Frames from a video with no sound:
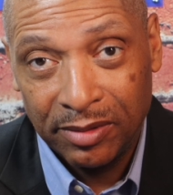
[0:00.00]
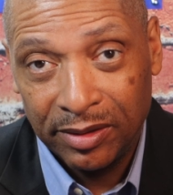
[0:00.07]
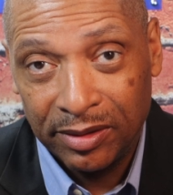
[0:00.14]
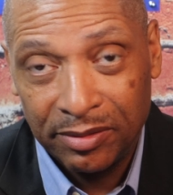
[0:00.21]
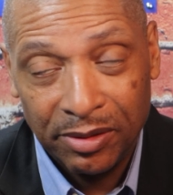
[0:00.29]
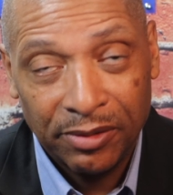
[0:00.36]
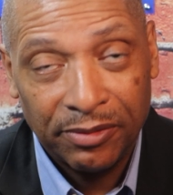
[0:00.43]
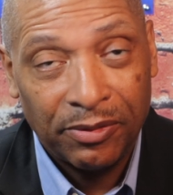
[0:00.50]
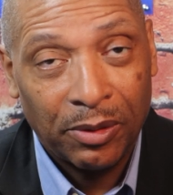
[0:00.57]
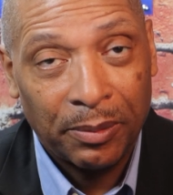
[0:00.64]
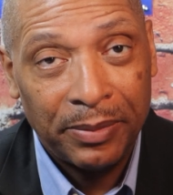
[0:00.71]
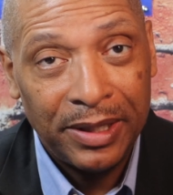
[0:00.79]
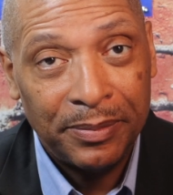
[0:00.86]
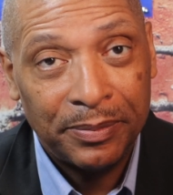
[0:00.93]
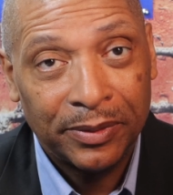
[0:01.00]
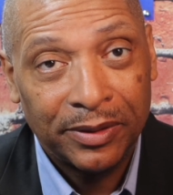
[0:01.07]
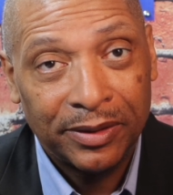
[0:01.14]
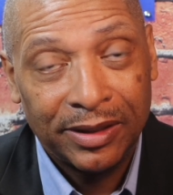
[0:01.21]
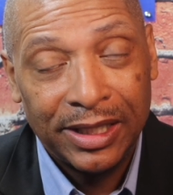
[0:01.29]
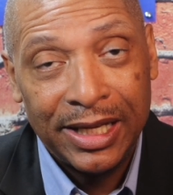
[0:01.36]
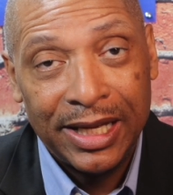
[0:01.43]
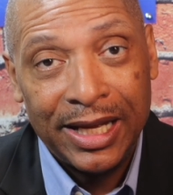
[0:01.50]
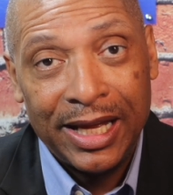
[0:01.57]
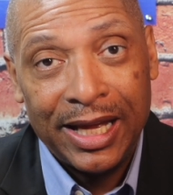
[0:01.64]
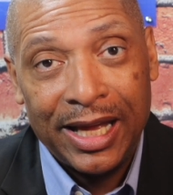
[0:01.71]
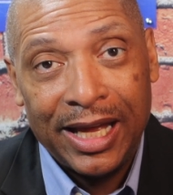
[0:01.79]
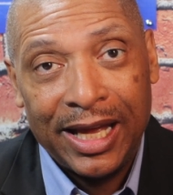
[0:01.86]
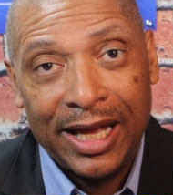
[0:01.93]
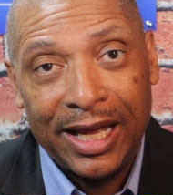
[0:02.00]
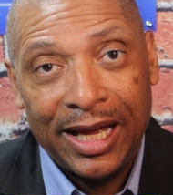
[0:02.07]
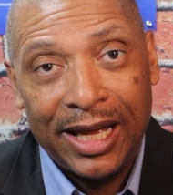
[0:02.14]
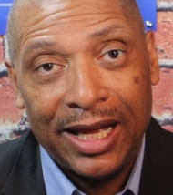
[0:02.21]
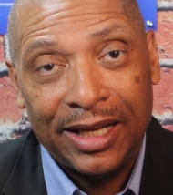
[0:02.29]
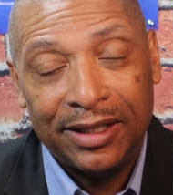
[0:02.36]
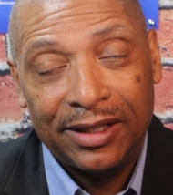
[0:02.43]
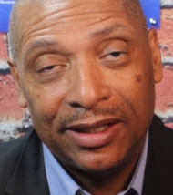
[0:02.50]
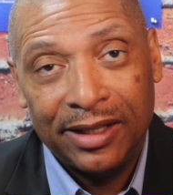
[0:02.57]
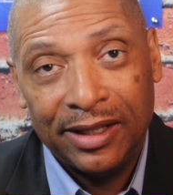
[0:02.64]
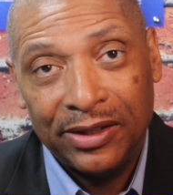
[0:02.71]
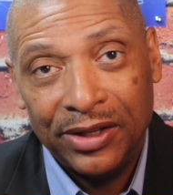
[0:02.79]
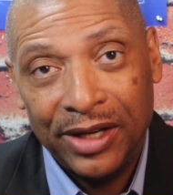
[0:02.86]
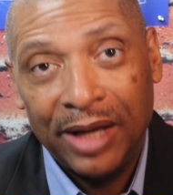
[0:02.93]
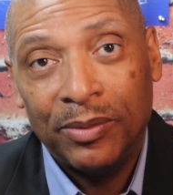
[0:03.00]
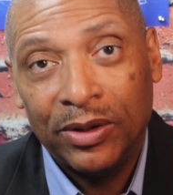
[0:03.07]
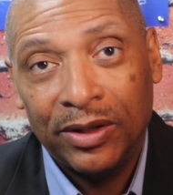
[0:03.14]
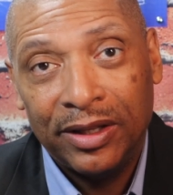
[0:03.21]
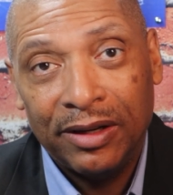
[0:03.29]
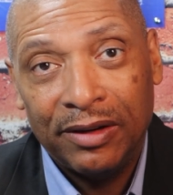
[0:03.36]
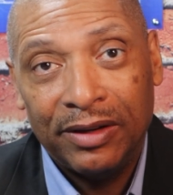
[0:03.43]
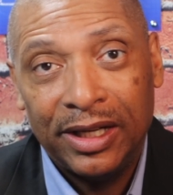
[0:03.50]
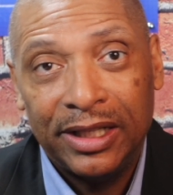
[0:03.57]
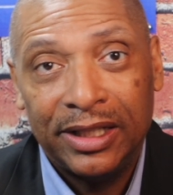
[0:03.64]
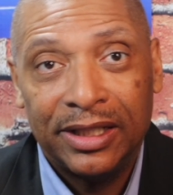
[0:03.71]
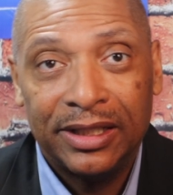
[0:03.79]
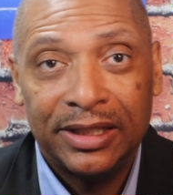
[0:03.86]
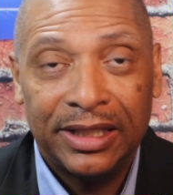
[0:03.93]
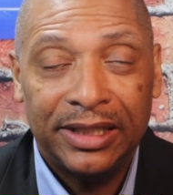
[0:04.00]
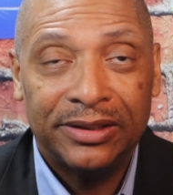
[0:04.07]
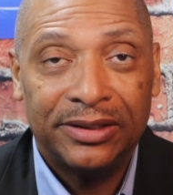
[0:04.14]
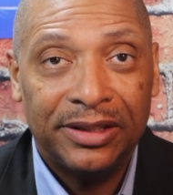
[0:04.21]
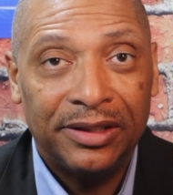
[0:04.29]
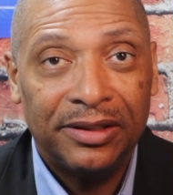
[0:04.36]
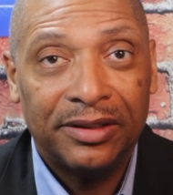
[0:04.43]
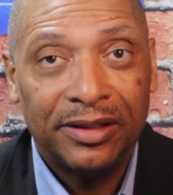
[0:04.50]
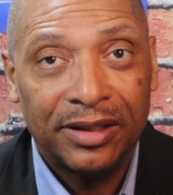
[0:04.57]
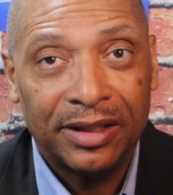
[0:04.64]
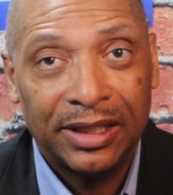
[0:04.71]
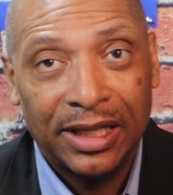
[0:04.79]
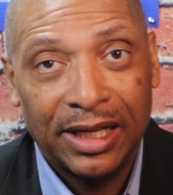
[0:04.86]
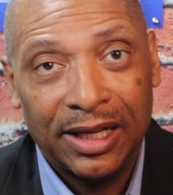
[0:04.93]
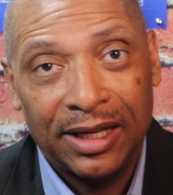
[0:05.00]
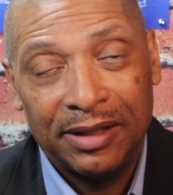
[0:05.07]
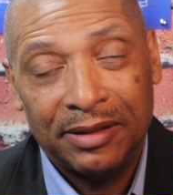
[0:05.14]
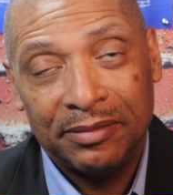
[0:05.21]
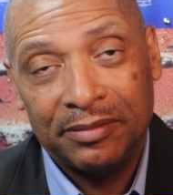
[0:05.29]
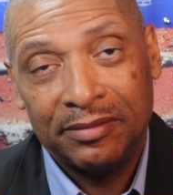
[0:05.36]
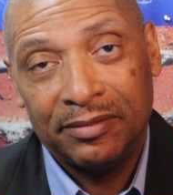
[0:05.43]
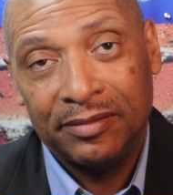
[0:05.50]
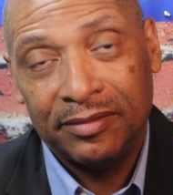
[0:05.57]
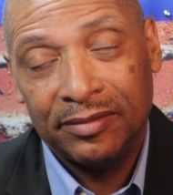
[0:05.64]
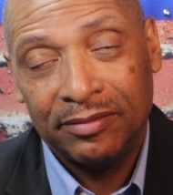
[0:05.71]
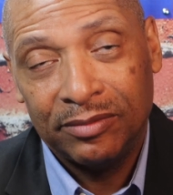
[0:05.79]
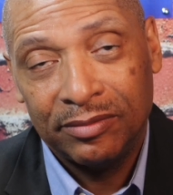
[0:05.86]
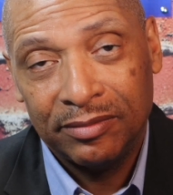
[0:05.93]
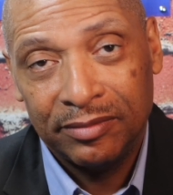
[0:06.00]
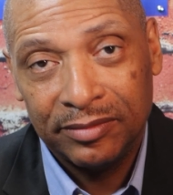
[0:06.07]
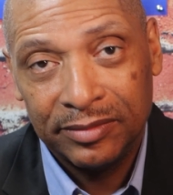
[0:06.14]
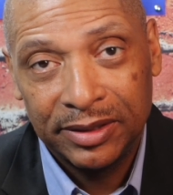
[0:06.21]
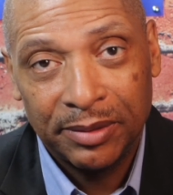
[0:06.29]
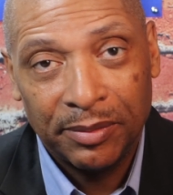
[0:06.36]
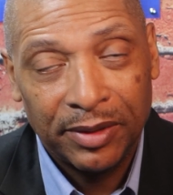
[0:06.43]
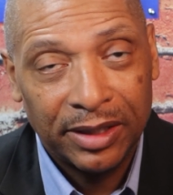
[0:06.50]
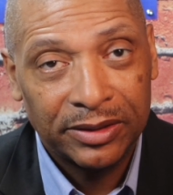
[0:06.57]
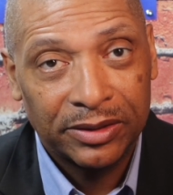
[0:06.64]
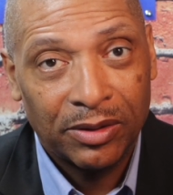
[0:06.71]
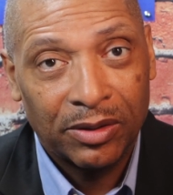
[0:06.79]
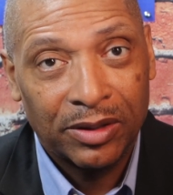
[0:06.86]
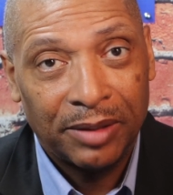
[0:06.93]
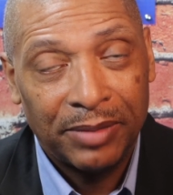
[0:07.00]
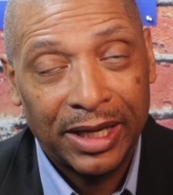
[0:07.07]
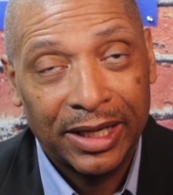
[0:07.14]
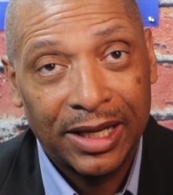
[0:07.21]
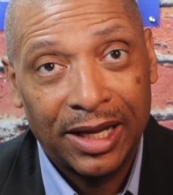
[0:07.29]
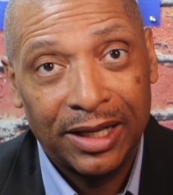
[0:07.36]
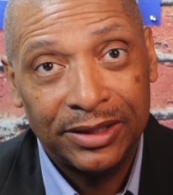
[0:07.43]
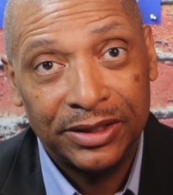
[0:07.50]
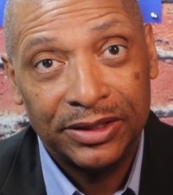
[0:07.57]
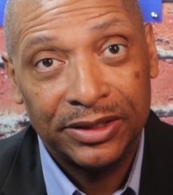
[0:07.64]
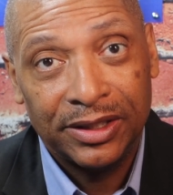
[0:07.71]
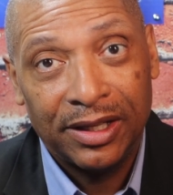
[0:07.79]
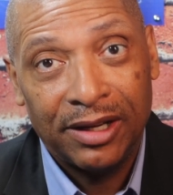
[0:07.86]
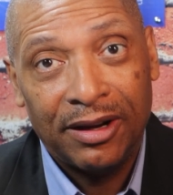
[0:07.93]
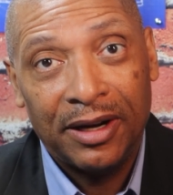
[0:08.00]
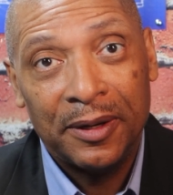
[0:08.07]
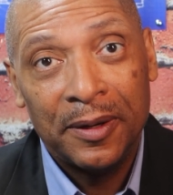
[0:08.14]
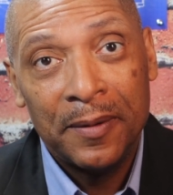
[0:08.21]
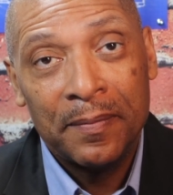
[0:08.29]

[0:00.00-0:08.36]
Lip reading: with three or four people, and the neighborhood they're in is near some of the historically black colleges there,